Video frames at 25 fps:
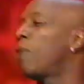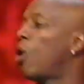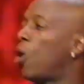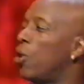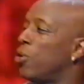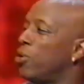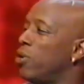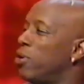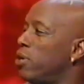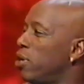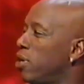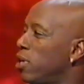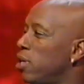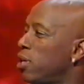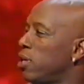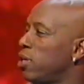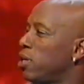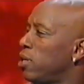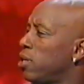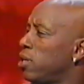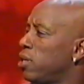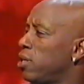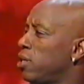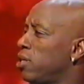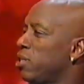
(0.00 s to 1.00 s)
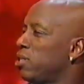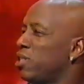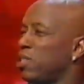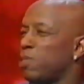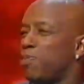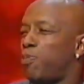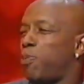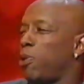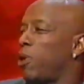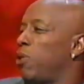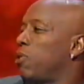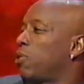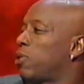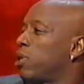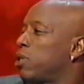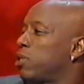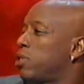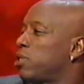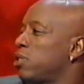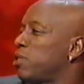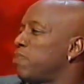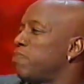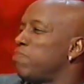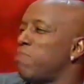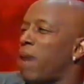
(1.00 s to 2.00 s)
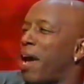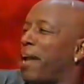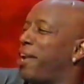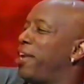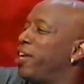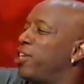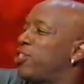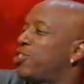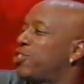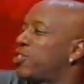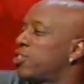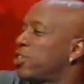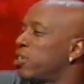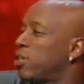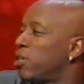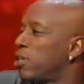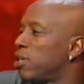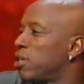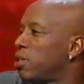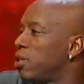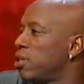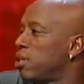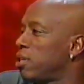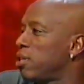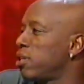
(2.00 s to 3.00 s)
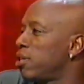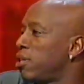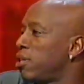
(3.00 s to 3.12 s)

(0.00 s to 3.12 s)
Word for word: come on. She's, what, what She's mannish. What have